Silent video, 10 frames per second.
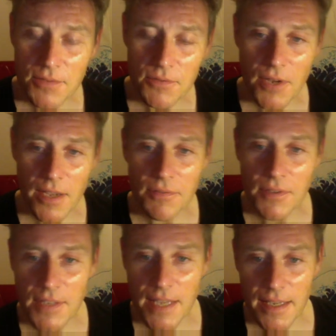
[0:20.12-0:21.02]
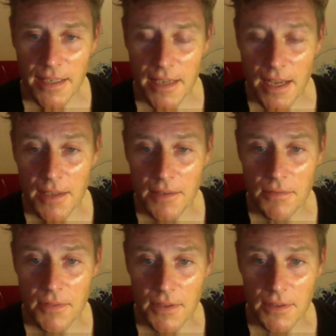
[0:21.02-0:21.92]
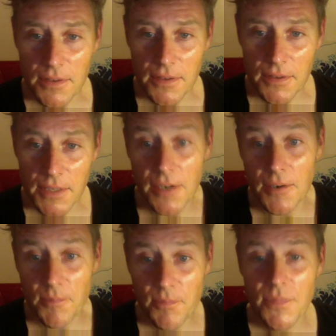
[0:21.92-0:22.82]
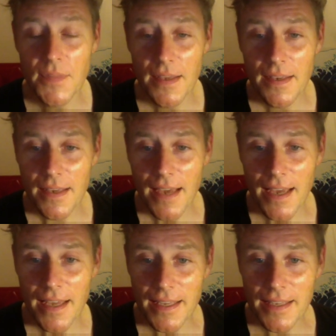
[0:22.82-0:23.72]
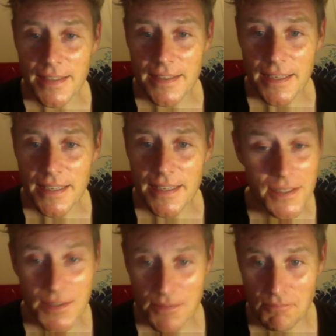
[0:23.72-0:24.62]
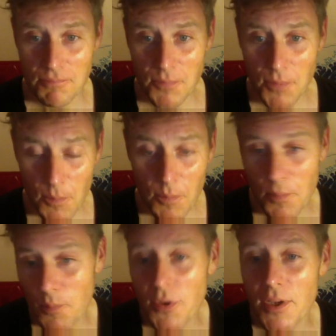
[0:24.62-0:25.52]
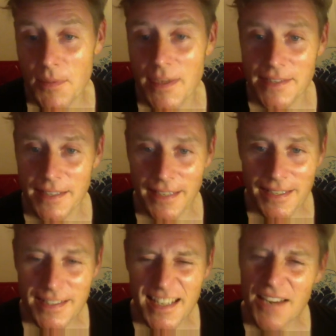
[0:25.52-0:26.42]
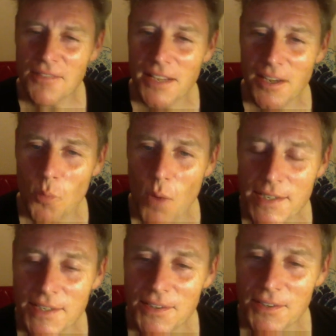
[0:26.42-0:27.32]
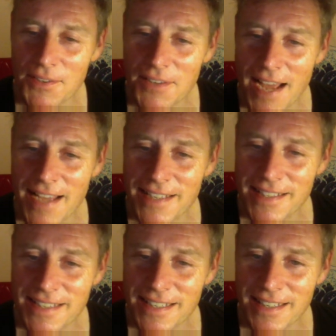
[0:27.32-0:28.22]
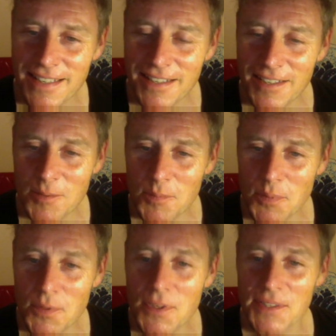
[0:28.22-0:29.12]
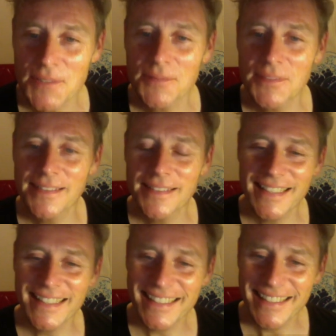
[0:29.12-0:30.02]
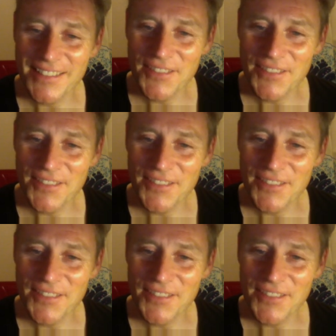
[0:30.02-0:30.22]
for every day of the year, and it's pretty amazing. It's kind of like a westernized Buddhism, if